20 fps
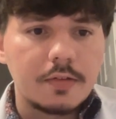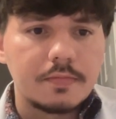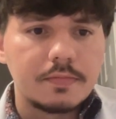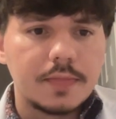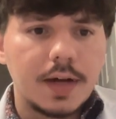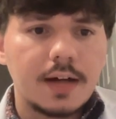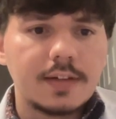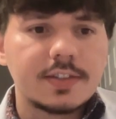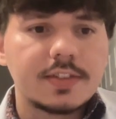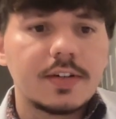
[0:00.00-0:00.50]

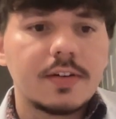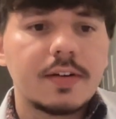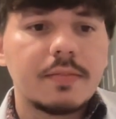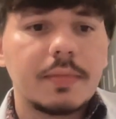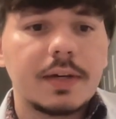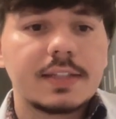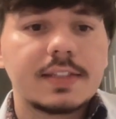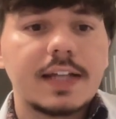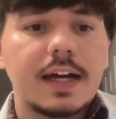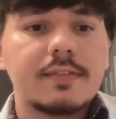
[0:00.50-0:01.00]
Also, it
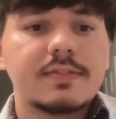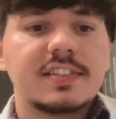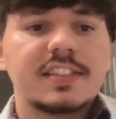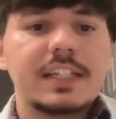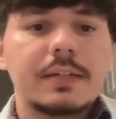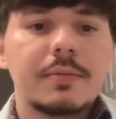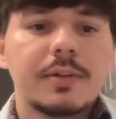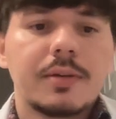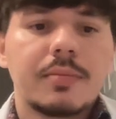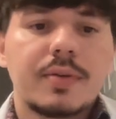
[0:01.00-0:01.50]
must have
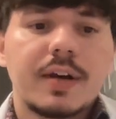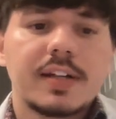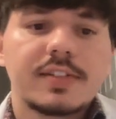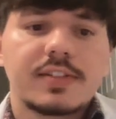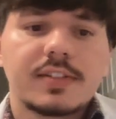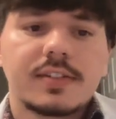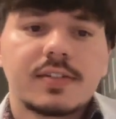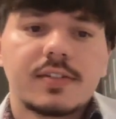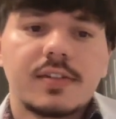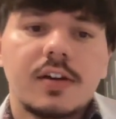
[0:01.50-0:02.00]
stable
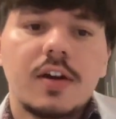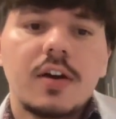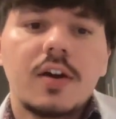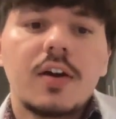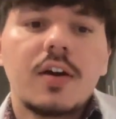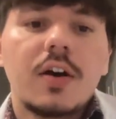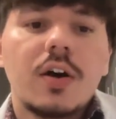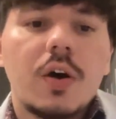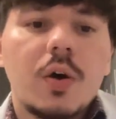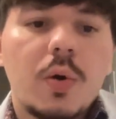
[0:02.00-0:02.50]
depression
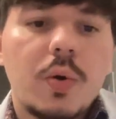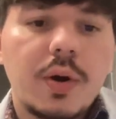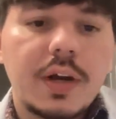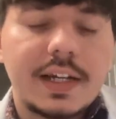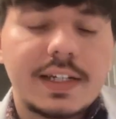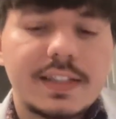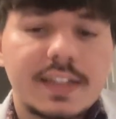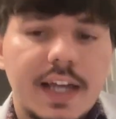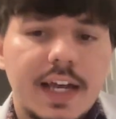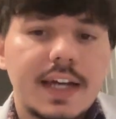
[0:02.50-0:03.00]
or
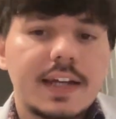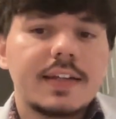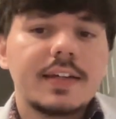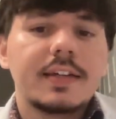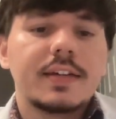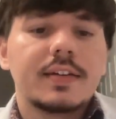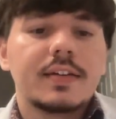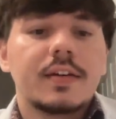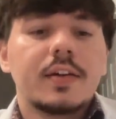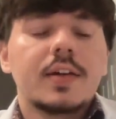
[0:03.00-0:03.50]

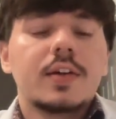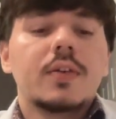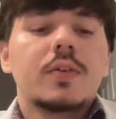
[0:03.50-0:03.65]
anxiety,